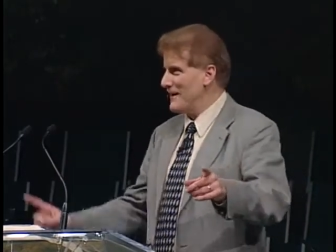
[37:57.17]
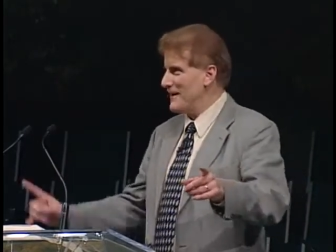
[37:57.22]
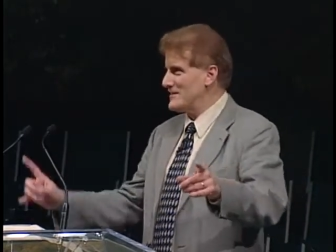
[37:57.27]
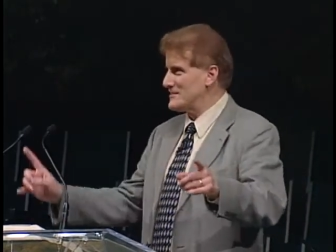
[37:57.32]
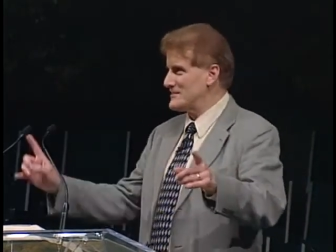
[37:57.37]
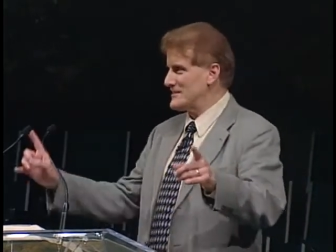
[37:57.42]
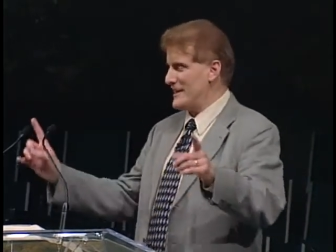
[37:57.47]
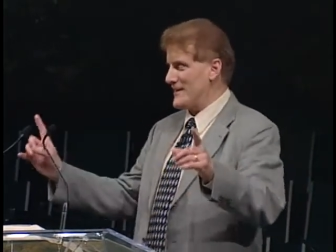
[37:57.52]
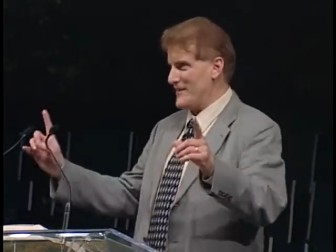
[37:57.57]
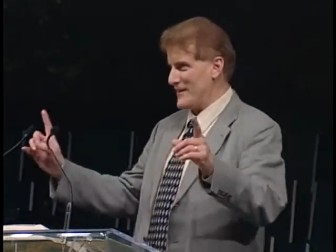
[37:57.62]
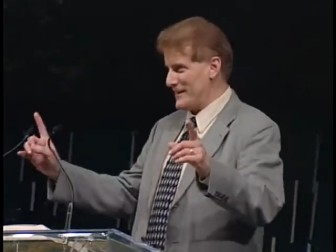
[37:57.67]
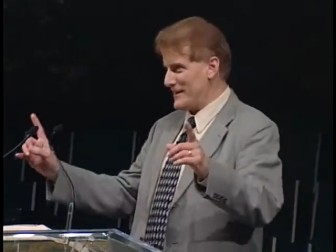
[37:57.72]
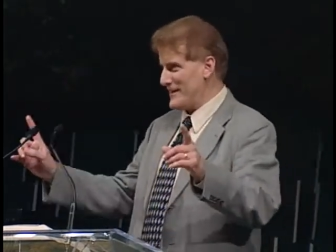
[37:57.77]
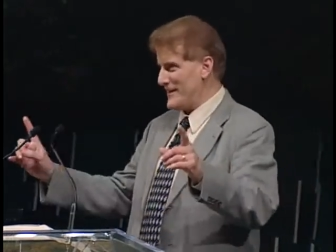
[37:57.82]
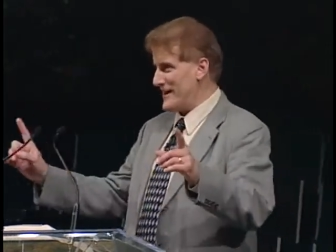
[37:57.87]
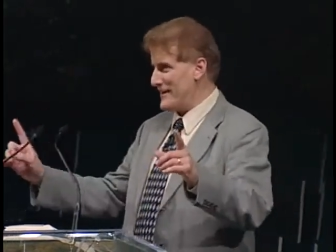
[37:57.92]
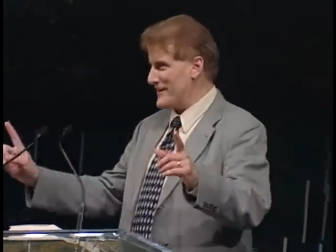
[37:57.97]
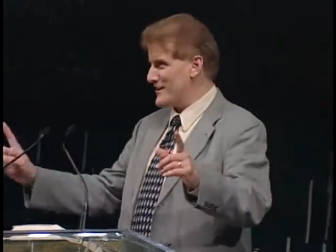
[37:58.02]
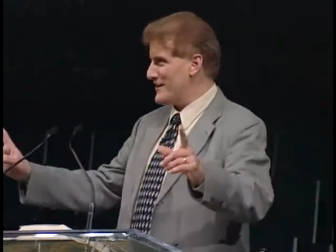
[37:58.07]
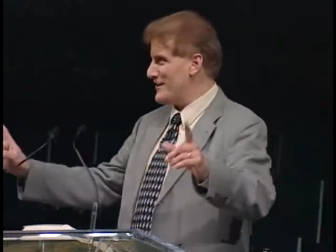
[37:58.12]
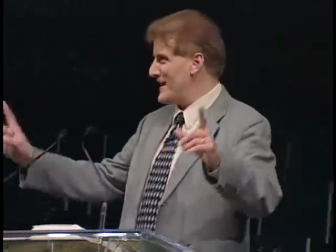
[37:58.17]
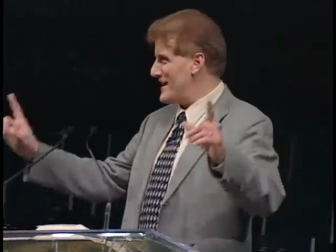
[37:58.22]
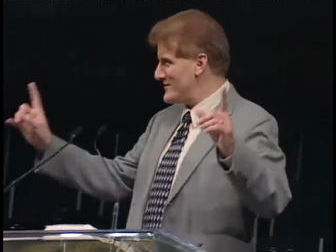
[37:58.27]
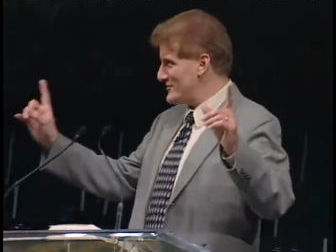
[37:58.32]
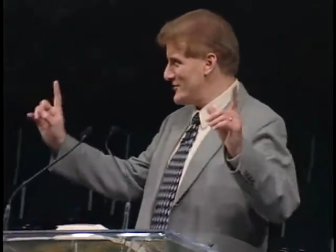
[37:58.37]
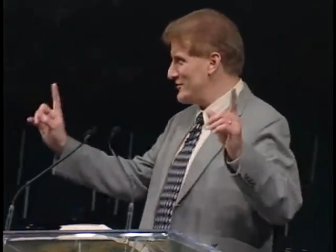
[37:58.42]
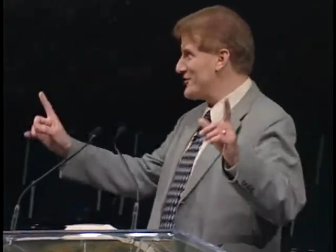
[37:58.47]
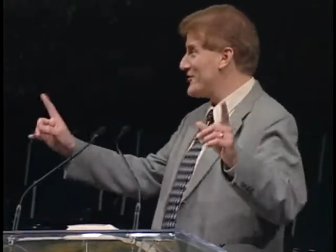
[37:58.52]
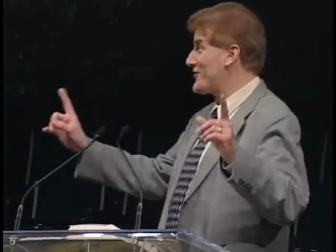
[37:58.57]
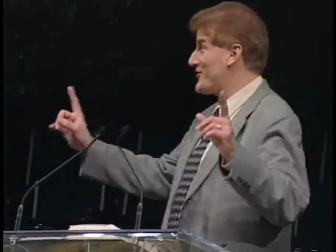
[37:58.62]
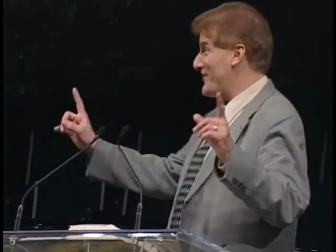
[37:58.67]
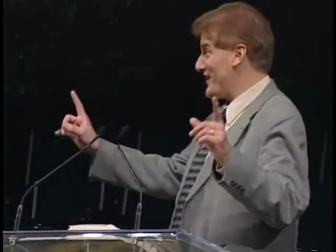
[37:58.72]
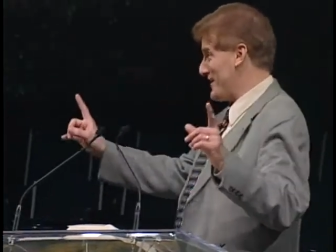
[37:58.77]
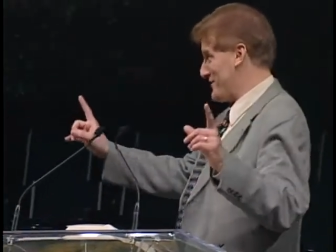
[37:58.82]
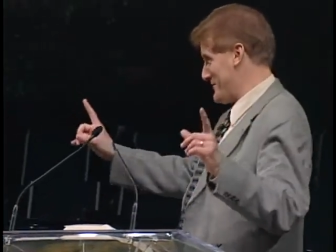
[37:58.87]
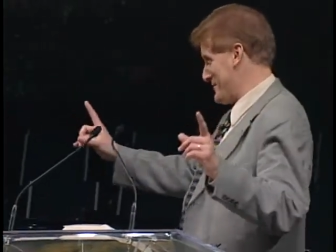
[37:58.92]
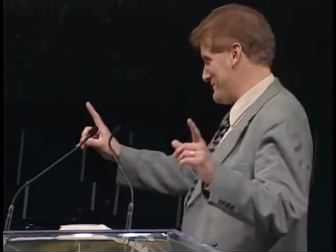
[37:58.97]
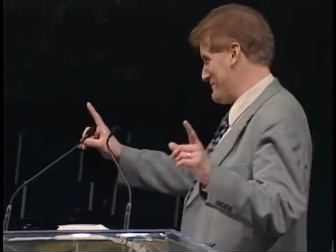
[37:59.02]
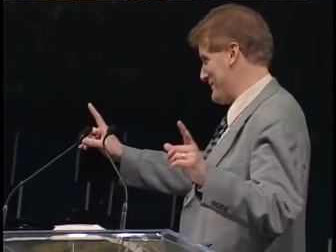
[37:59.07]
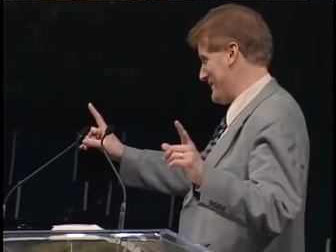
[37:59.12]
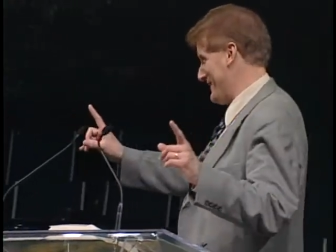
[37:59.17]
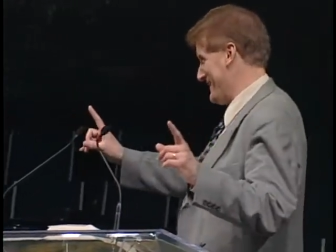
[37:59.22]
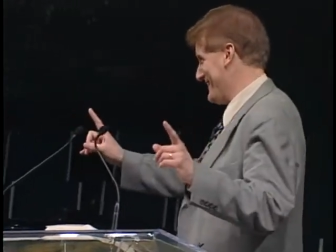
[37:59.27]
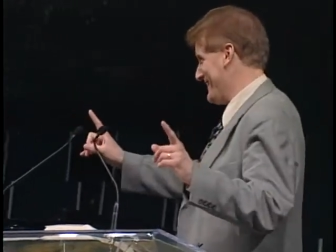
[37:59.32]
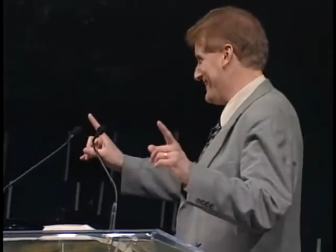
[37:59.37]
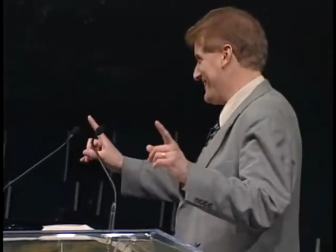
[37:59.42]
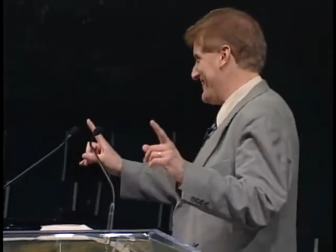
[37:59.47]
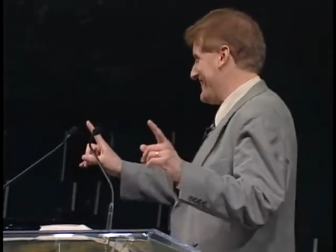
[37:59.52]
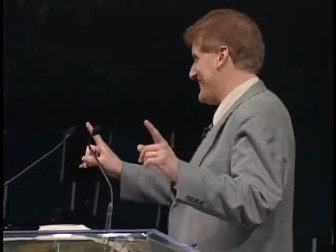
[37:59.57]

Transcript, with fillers: I'll say that again. I'm going to ask you to say it with me.